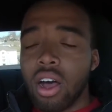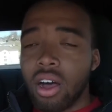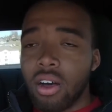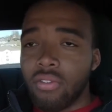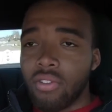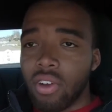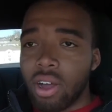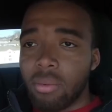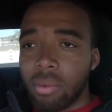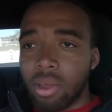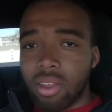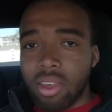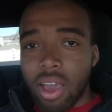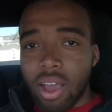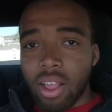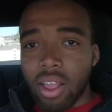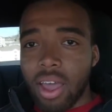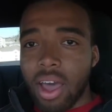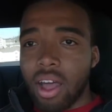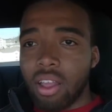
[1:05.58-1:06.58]
of
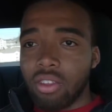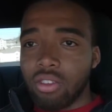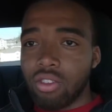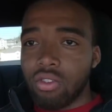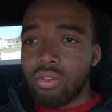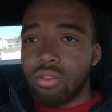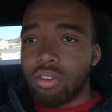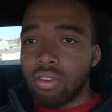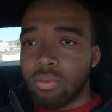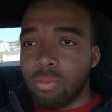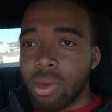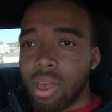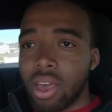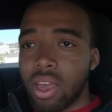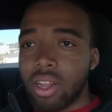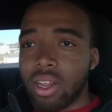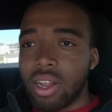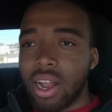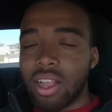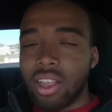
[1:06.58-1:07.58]
exactly how the tune has
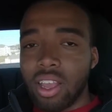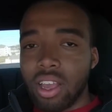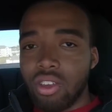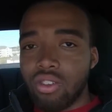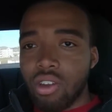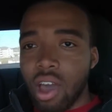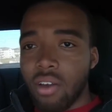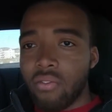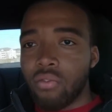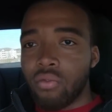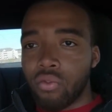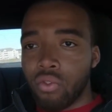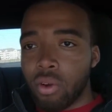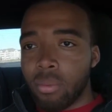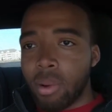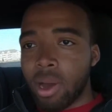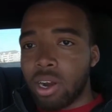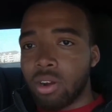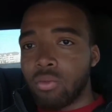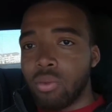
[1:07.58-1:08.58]
been. And I did drive it for
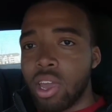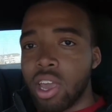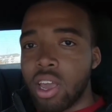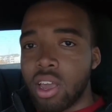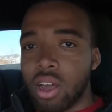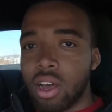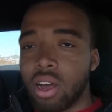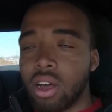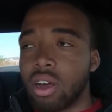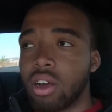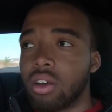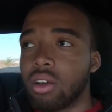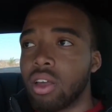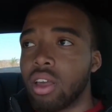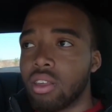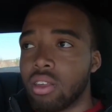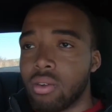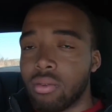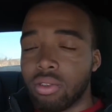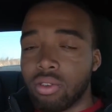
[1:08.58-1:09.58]
about a week
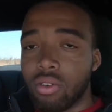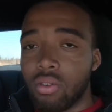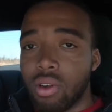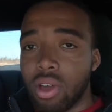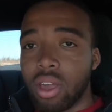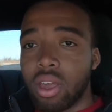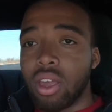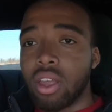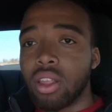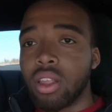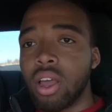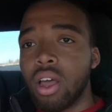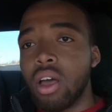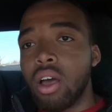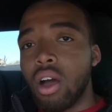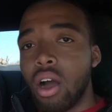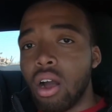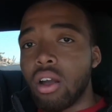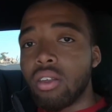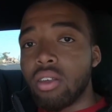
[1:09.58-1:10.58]
as I was going in,
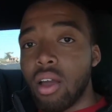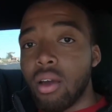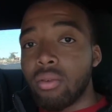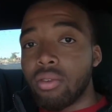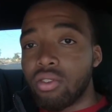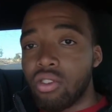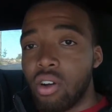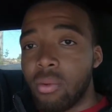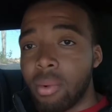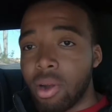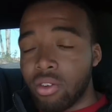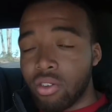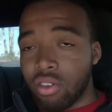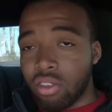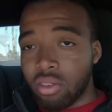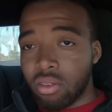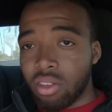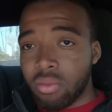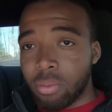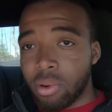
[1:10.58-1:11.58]
or as I was doing my
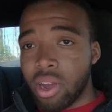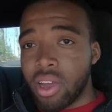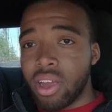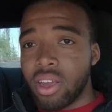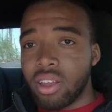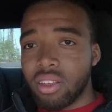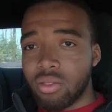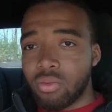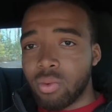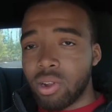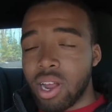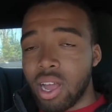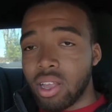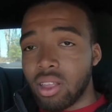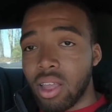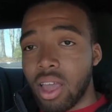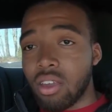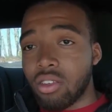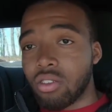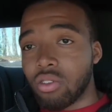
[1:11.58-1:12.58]
Christmas break is when I
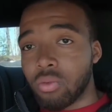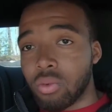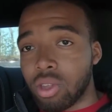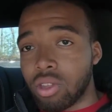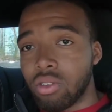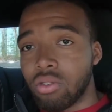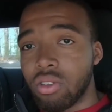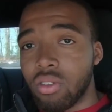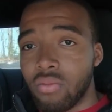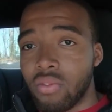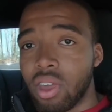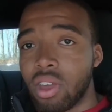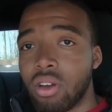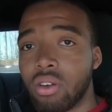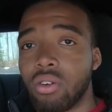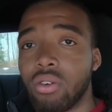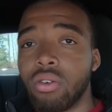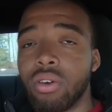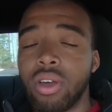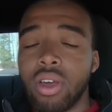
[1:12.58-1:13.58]
actually retuned the
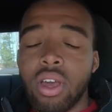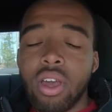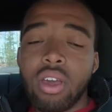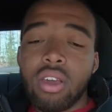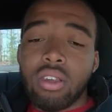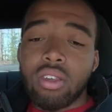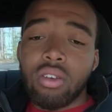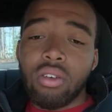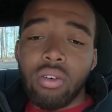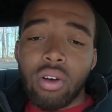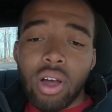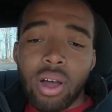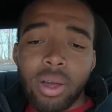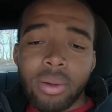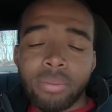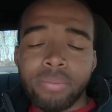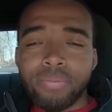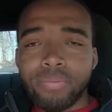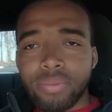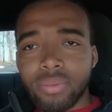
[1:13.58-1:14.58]
vehicle. So
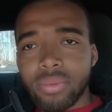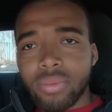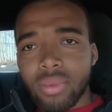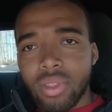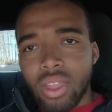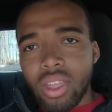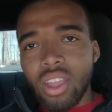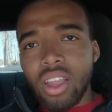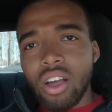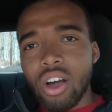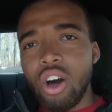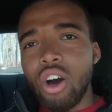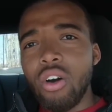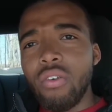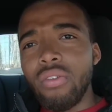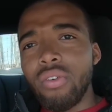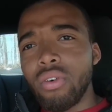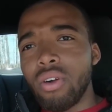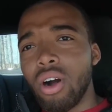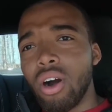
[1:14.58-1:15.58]

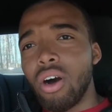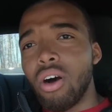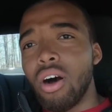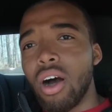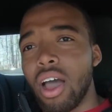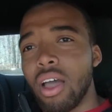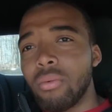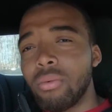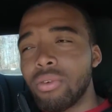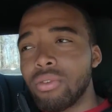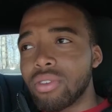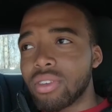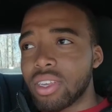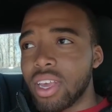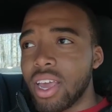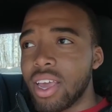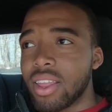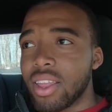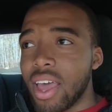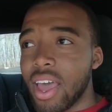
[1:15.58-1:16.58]
overall, I will
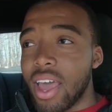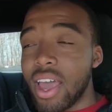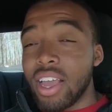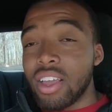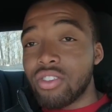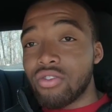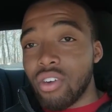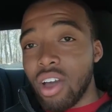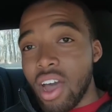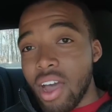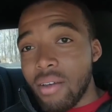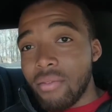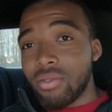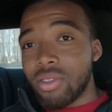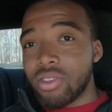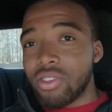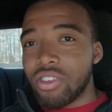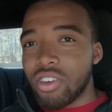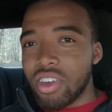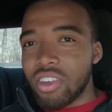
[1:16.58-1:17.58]
say that it
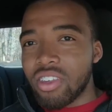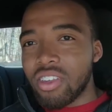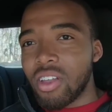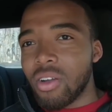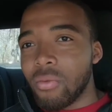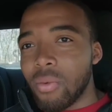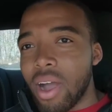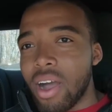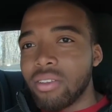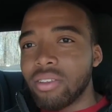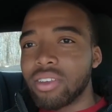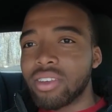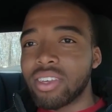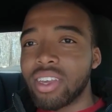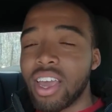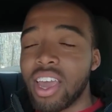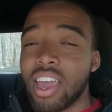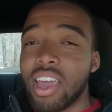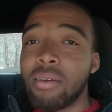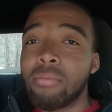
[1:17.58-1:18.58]
drives just around the
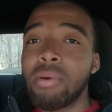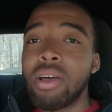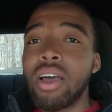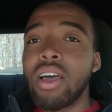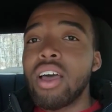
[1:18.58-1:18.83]
same.